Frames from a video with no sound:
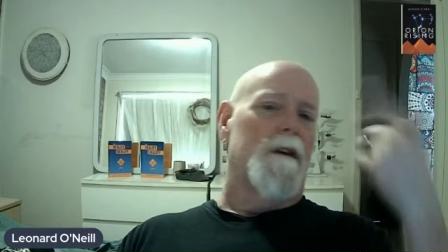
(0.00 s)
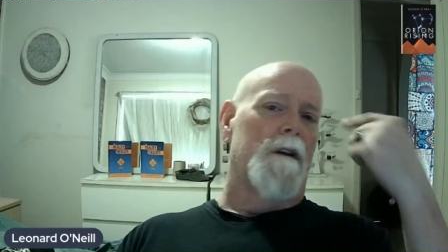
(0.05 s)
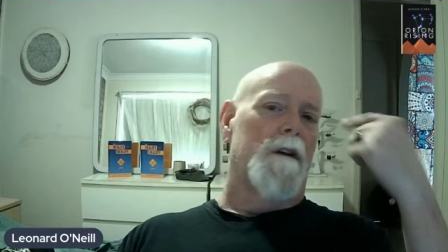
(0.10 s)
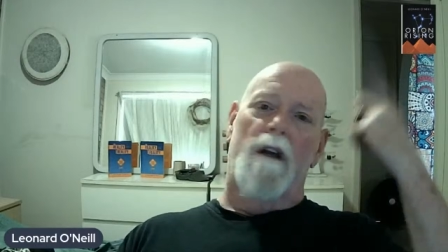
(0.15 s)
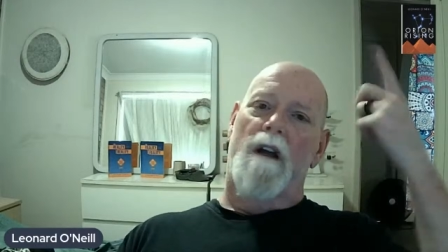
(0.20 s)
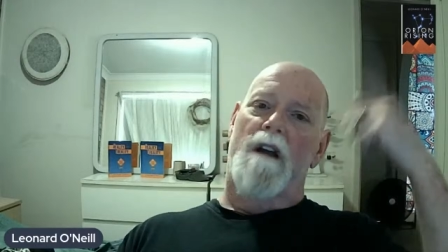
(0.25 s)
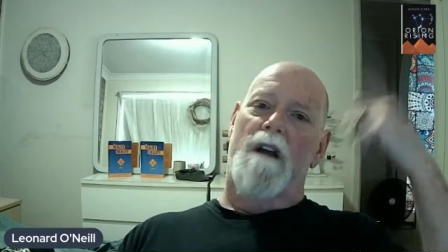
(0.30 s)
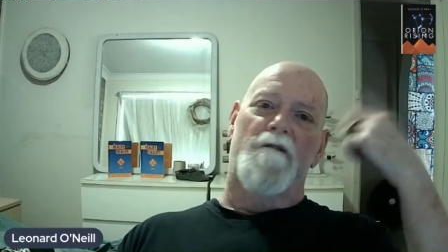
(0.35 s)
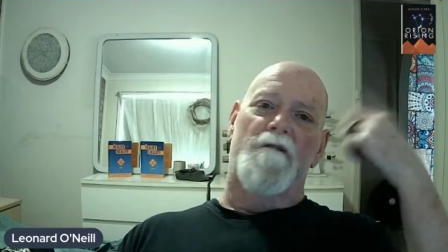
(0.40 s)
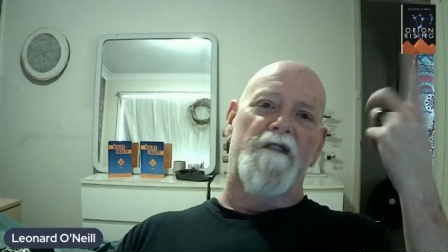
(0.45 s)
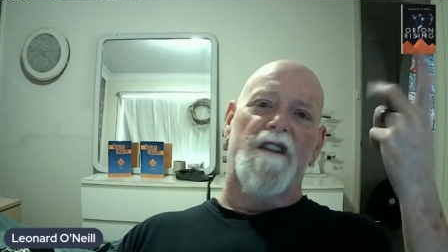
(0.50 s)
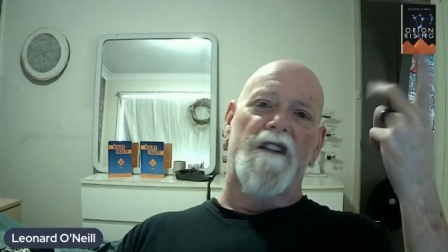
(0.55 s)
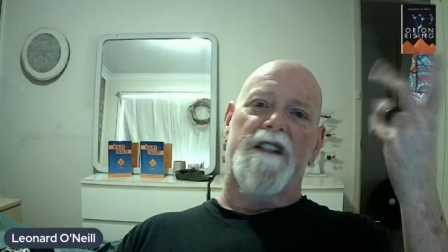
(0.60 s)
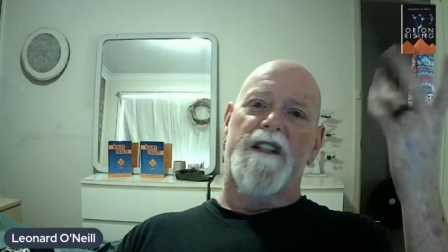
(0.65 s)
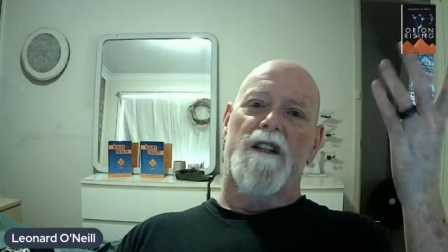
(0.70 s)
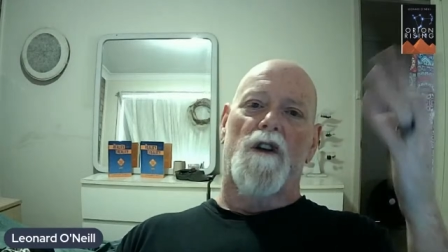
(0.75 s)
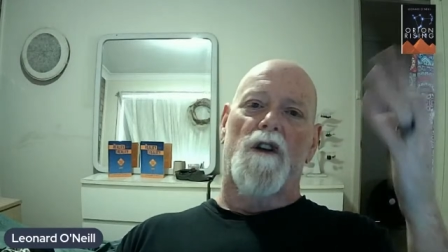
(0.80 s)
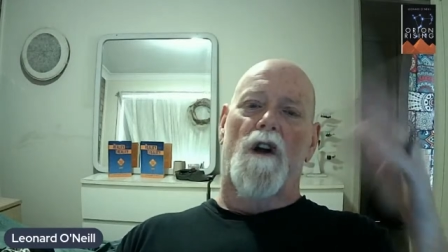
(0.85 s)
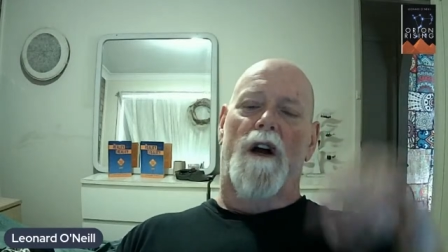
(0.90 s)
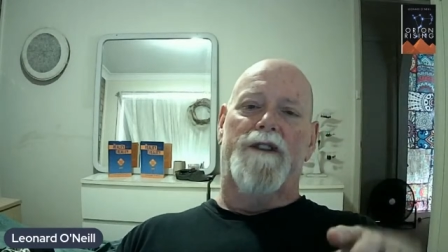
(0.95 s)

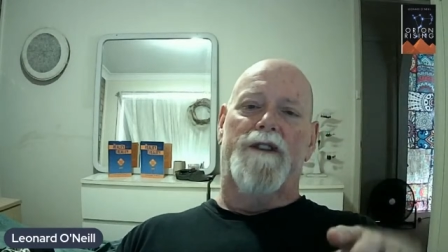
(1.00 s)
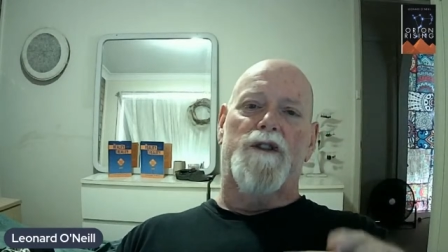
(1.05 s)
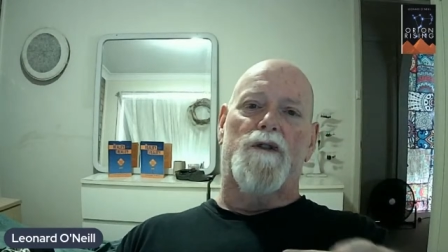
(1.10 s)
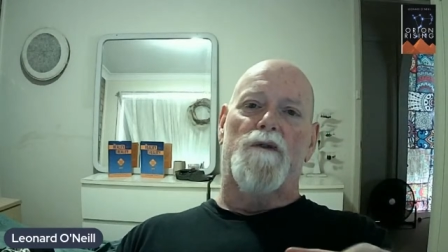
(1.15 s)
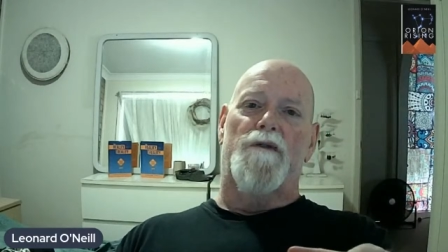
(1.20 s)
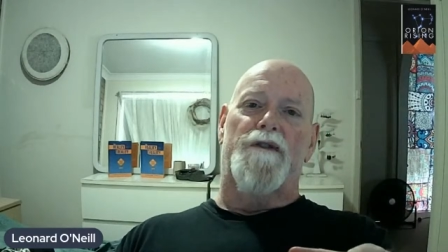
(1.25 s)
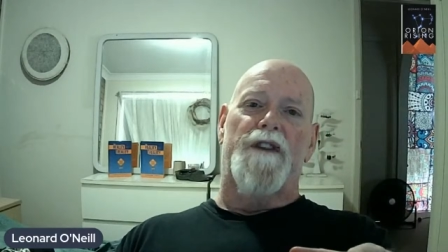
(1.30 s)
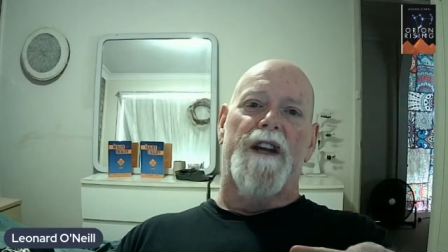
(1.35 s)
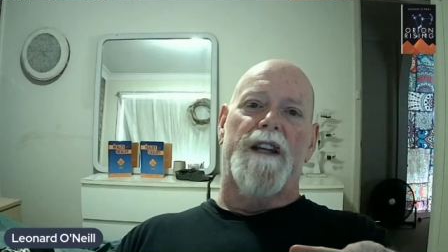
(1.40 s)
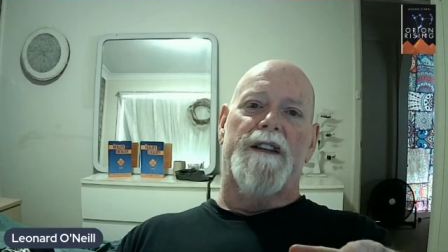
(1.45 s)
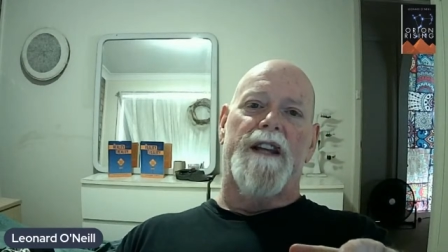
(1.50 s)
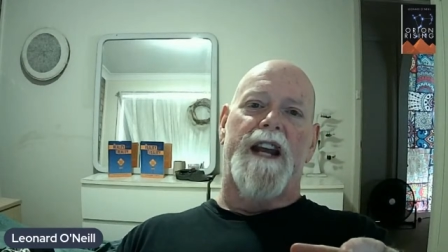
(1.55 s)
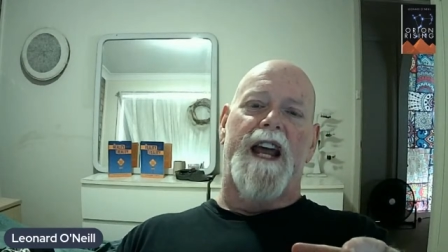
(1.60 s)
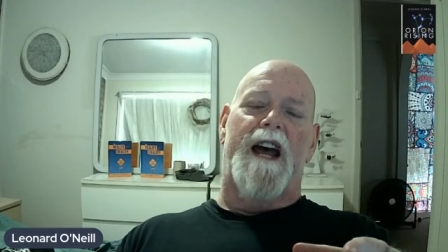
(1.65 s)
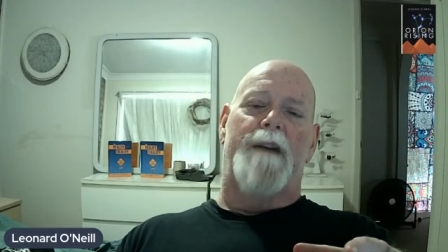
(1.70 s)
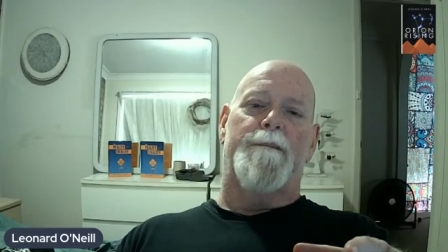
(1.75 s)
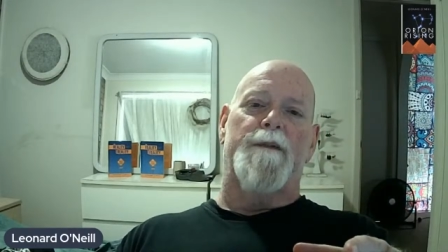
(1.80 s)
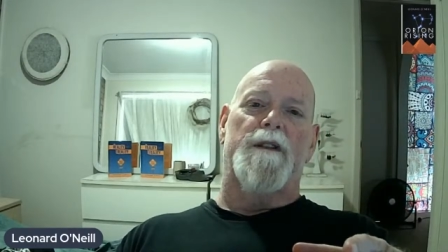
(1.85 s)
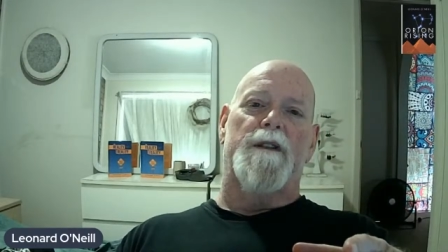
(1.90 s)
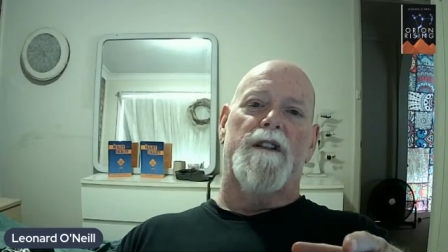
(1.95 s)
Physiological thing that
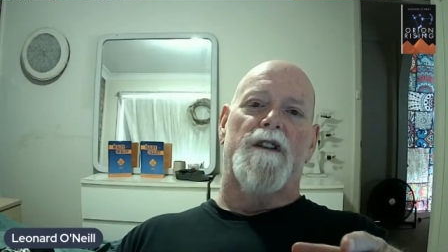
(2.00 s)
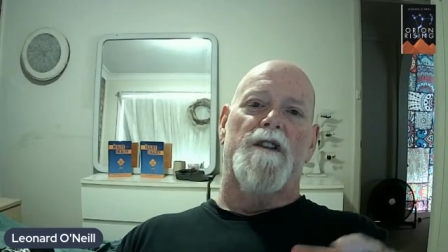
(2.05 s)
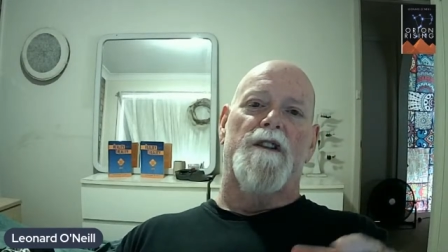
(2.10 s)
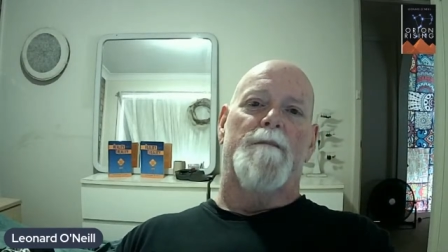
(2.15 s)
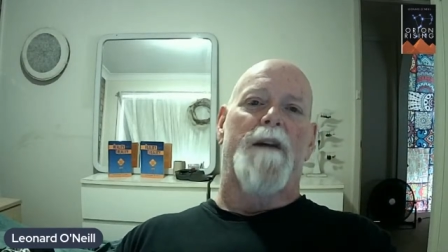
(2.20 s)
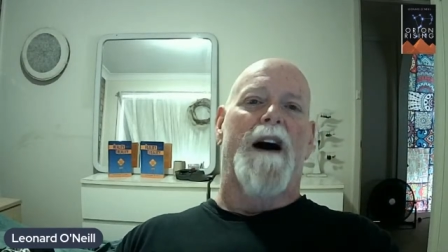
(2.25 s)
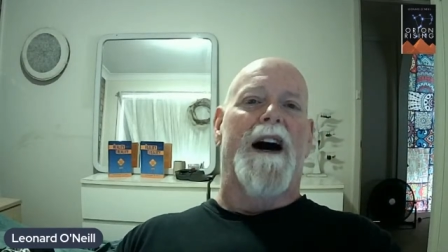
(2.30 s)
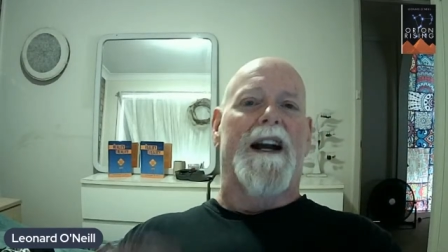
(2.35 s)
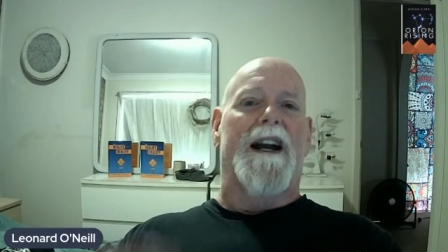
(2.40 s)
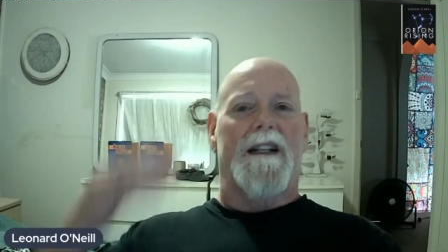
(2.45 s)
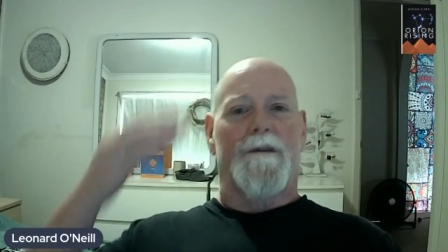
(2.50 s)
happens in the body